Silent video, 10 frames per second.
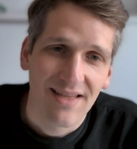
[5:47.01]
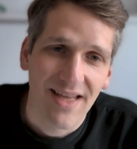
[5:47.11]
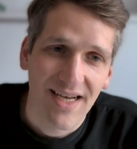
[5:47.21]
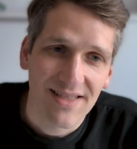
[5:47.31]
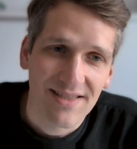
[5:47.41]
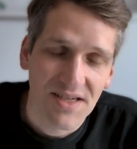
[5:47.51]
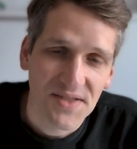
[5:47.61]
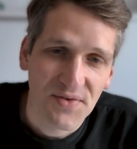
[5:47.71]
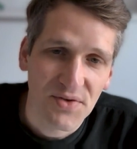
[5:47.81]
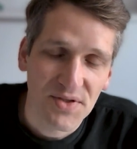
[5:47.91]
that
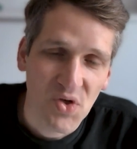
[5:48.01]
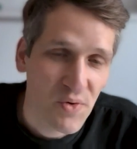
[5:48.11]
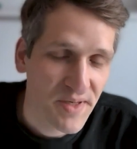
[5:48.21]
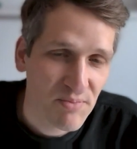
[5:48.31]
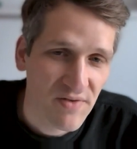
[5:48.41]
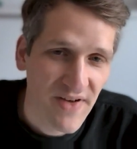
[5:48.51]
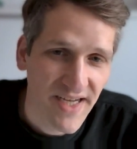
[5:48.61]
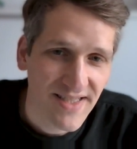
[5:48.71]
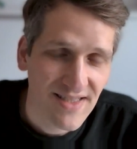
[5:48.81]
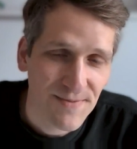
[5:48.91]
Salesforce already
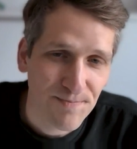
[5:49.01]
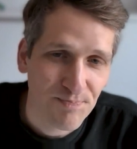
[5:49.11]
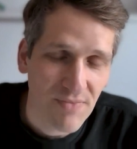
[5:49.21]
provides.